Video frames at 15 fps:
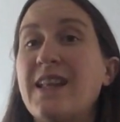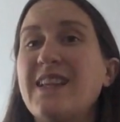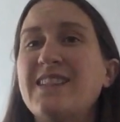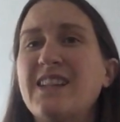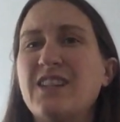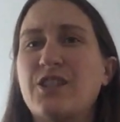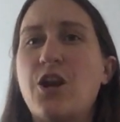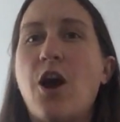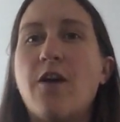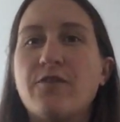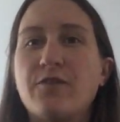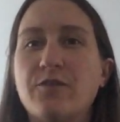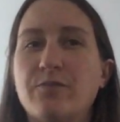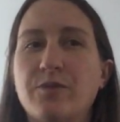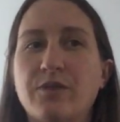it's
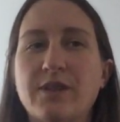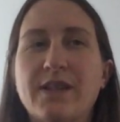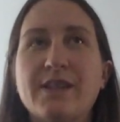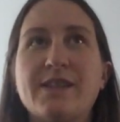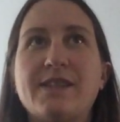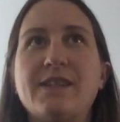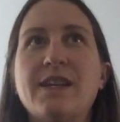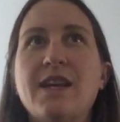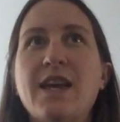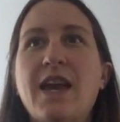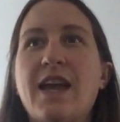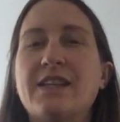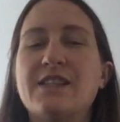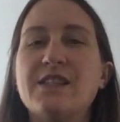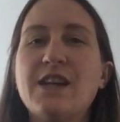uncomfortable. It's
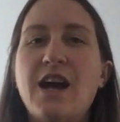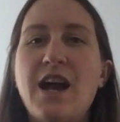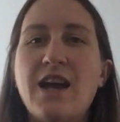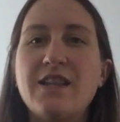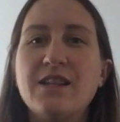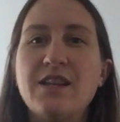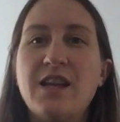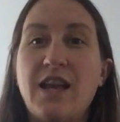not